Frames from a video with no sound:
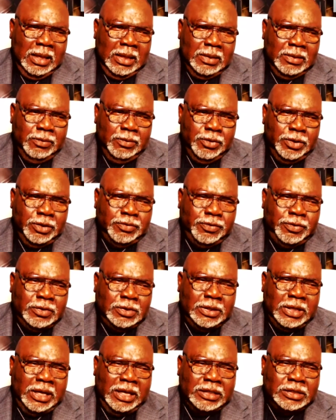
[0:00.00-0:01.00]
with
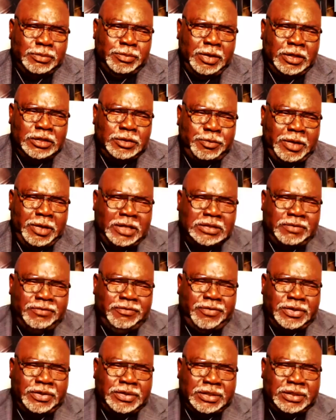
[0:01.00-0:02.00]
as much
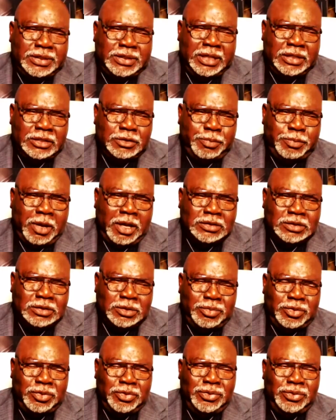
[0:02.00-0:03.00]
specificity as
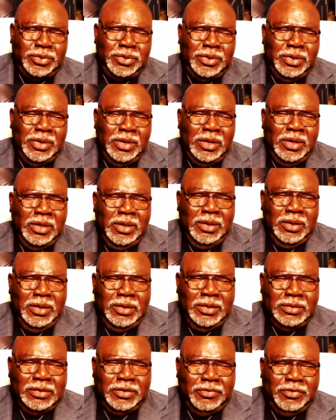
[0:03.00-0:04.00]
possible
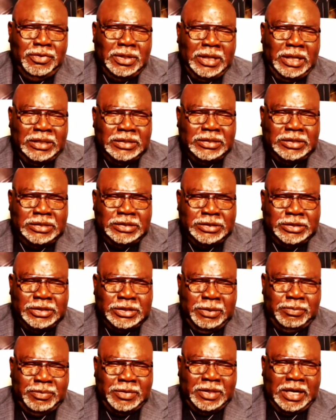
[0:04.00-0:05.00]
the
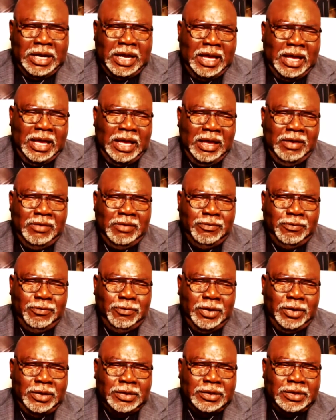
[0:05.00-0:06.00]
relationship that I have
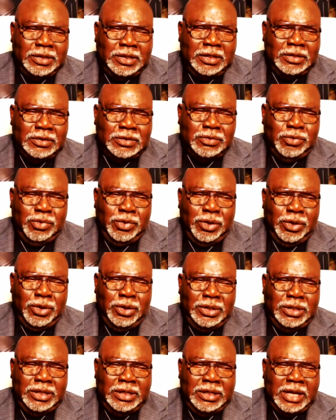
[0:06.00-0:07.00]
with his
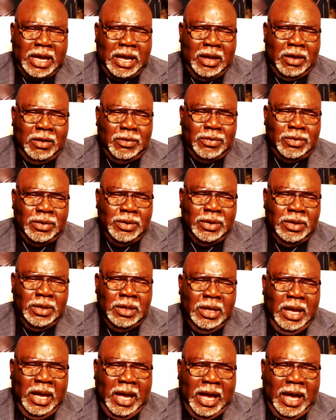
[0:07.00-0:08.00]
word and how
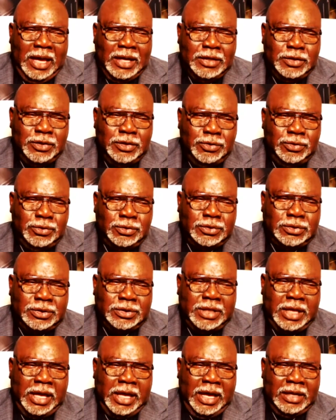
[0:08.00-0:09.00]
I use
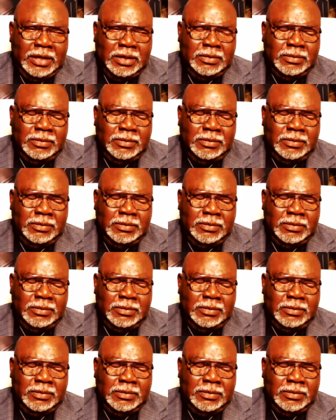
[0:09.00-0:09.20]
that